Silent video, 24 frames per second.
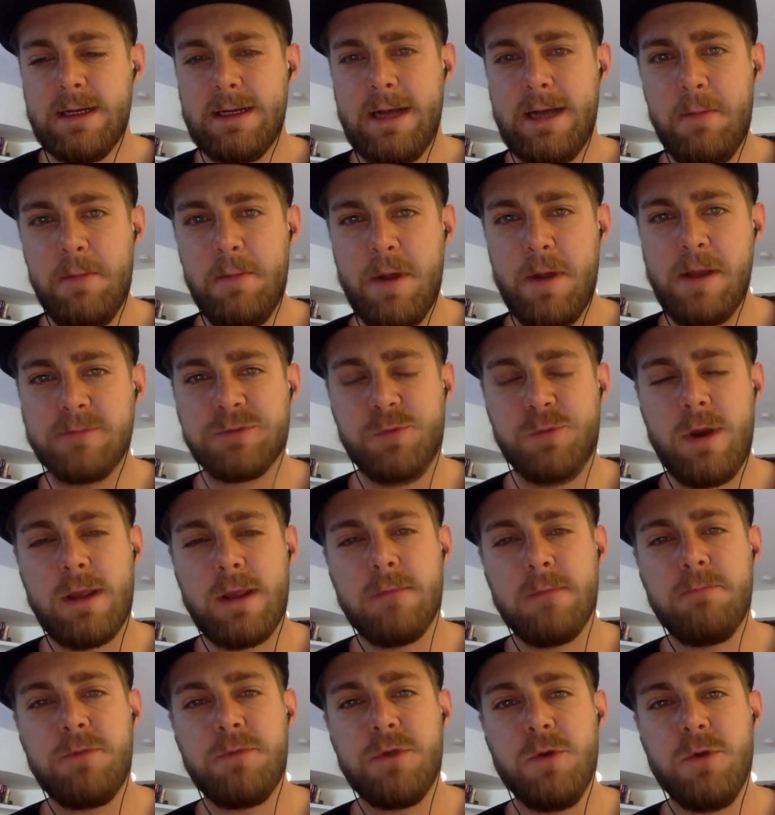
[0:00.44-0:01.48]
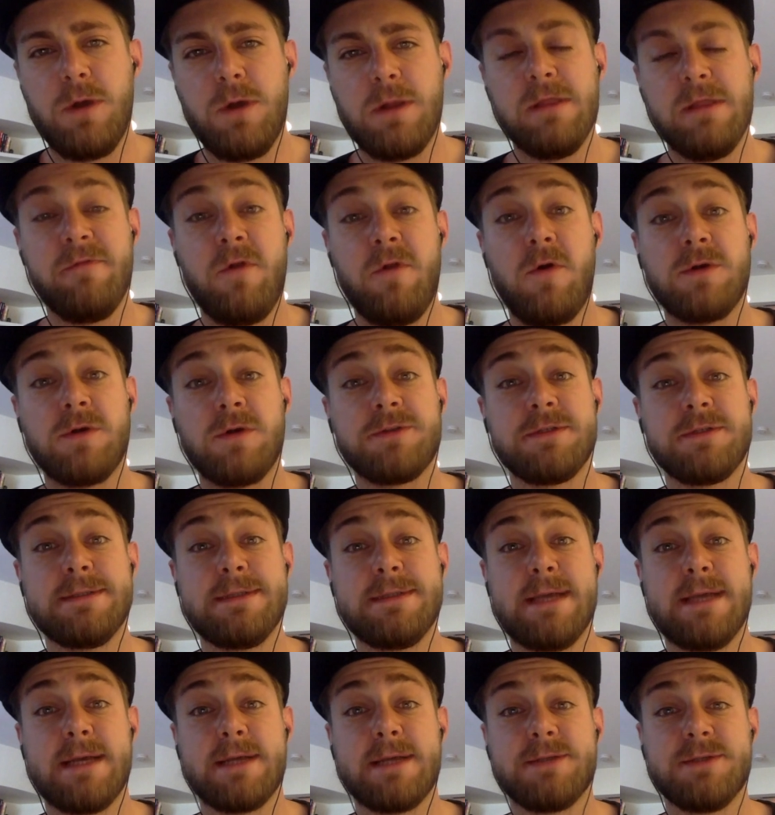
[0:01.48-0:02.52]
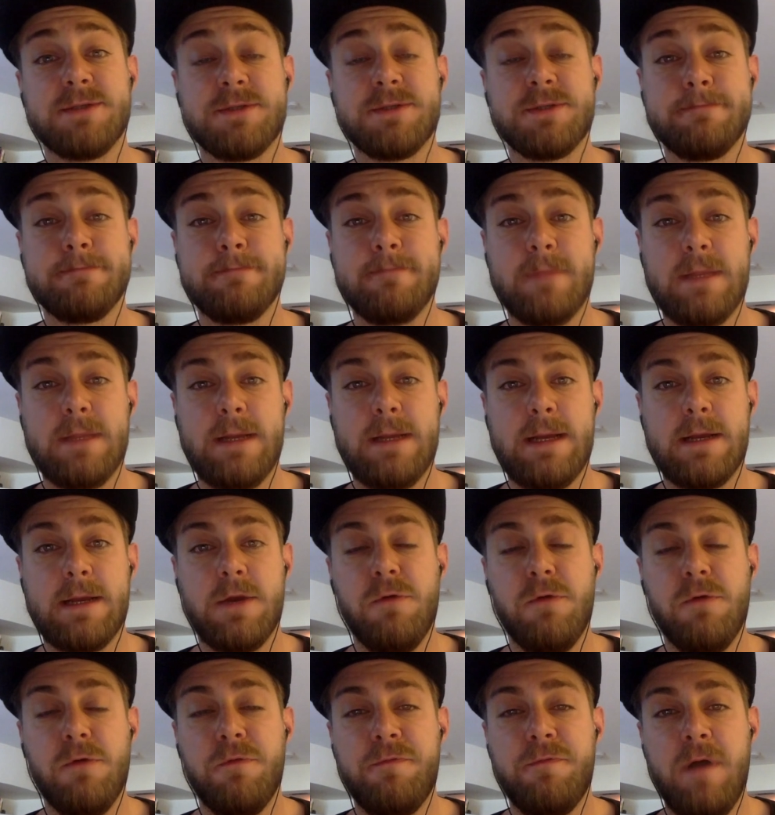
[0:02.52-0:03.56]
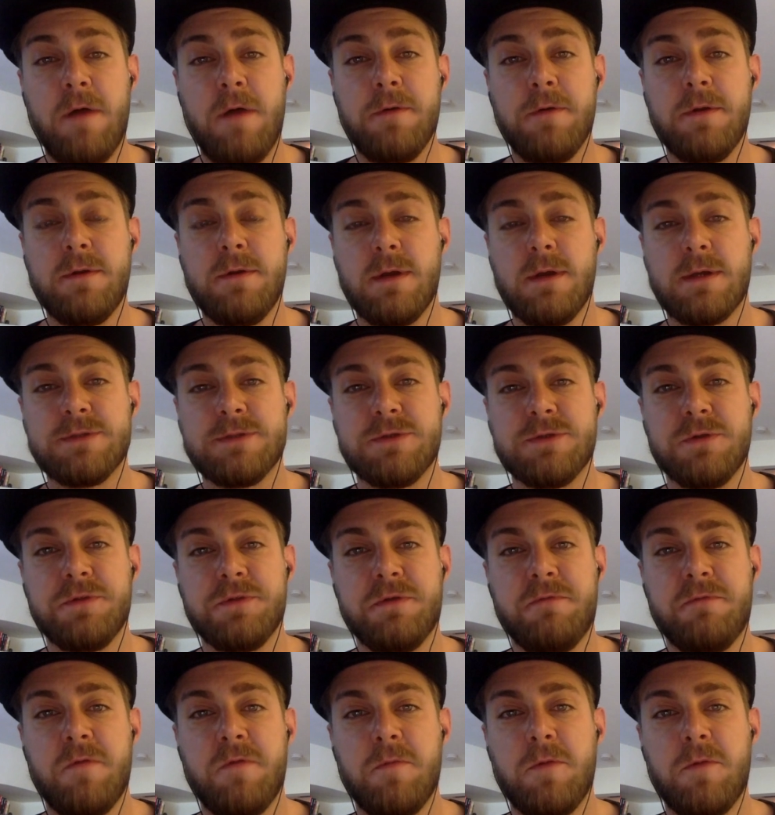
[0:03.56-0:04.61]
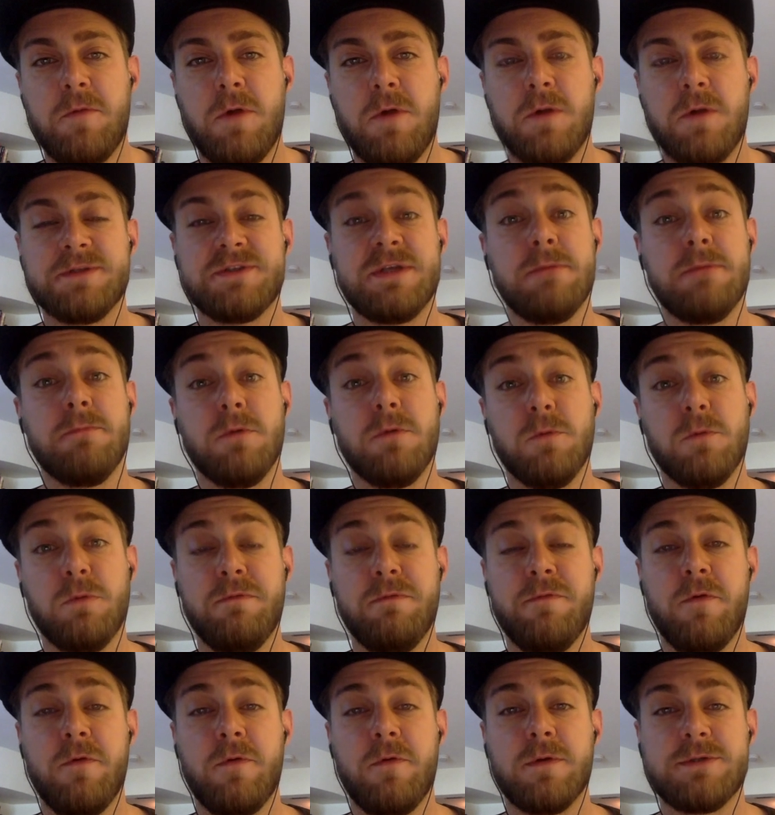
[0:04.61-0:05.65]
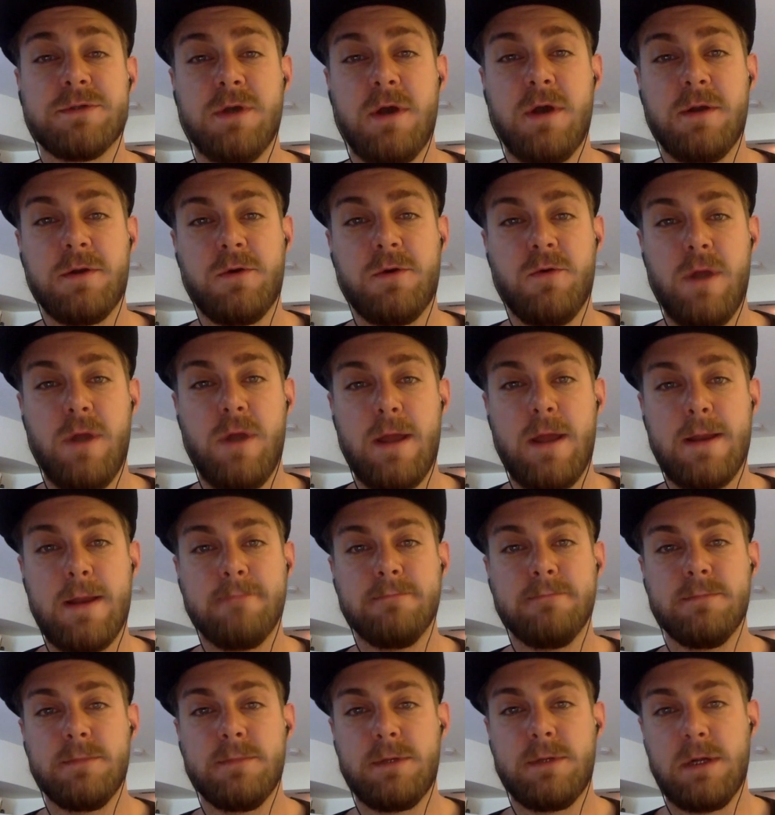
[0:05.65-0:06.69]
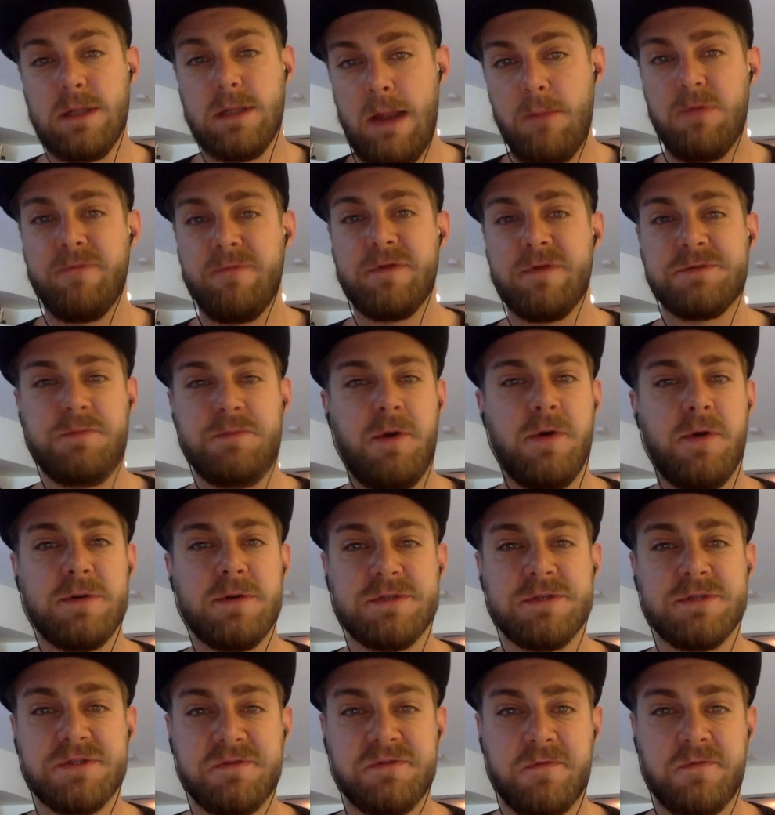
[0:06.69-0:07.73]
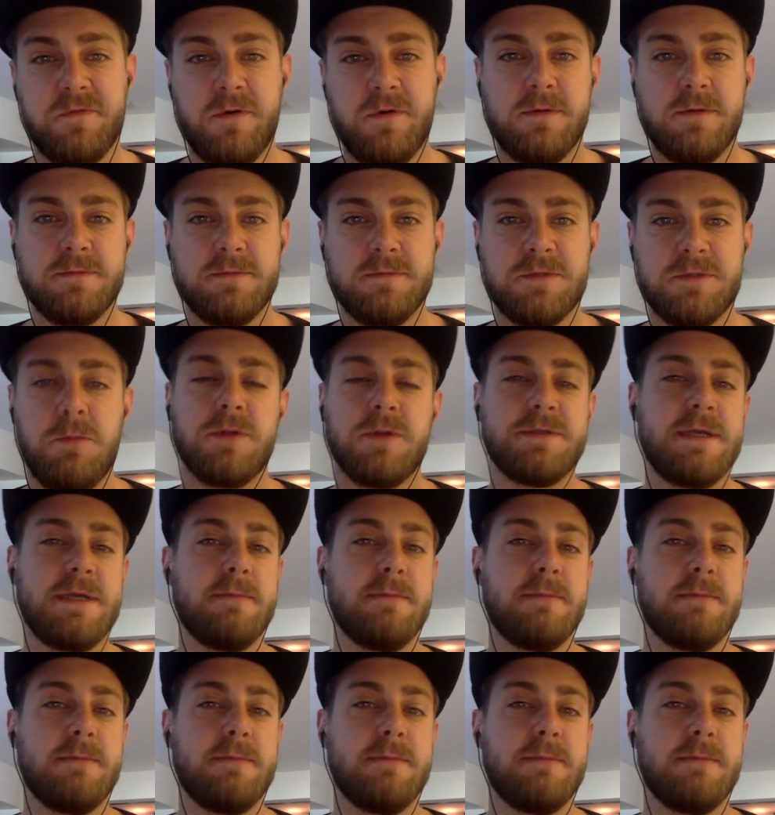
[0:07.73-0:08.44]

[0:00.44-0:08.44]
Hi, my name is Reagan Pugh. I live in Austin, Texas. I co-founded a consulting firm called Assemble. We focus on creating collaborative experiences for small